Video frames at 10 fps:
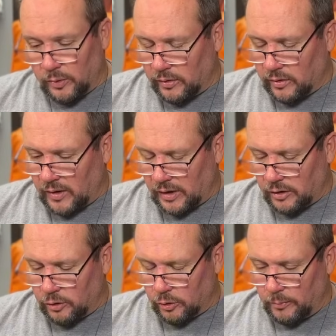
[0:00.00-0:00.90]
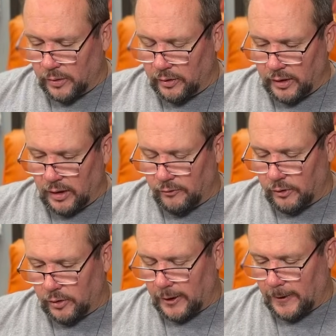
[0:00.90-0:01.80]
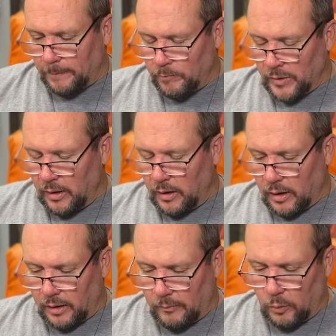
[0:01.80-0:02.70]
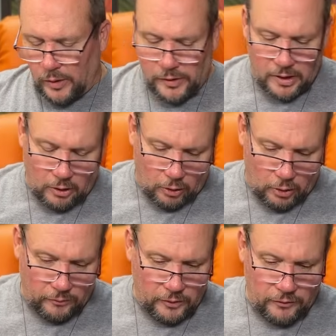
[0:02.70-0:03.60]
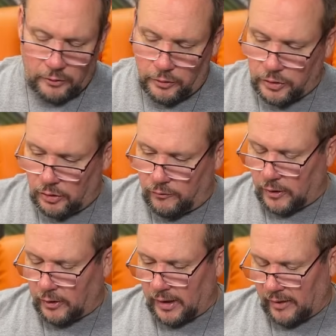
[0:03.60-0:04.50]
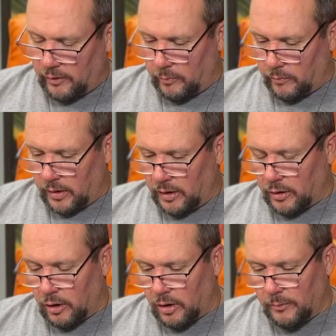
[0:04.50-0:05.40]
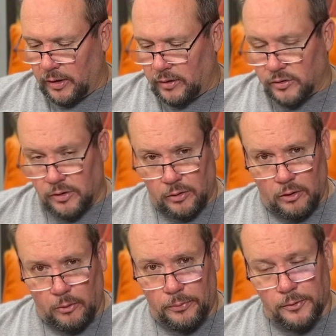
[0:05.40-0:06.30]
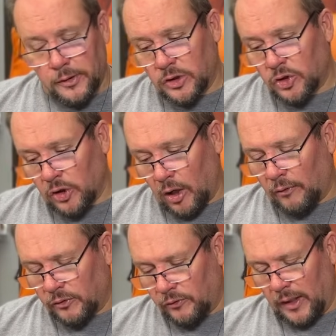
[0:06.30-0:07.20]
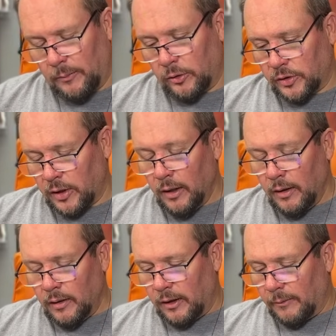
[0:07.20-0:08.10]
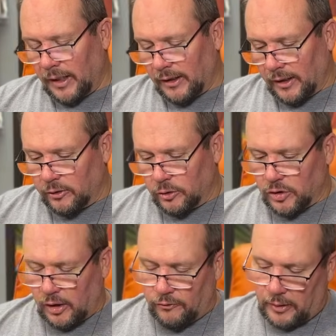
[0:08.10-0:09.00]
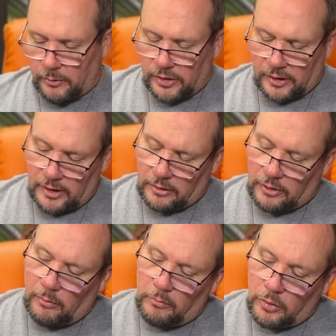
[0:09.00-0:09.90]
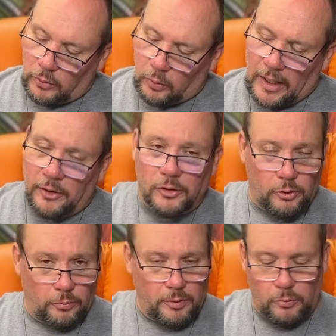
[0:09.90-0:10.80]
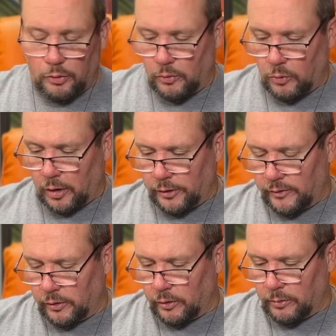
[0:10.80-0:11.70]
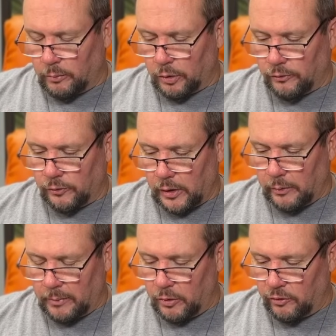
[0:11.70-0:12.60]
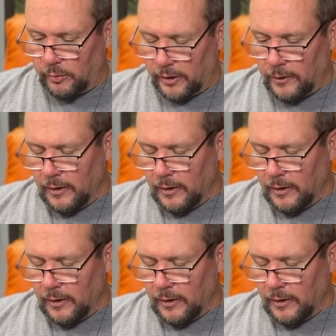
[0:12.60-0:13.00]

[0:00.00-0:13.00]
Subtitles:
you've got the durability of it or not. One thing all of the feathers so far have in common is they're all pretty soft fibers. I like those soft fibers. I think that they'll move around a little bit more in the water, give a little bit more flowing movement,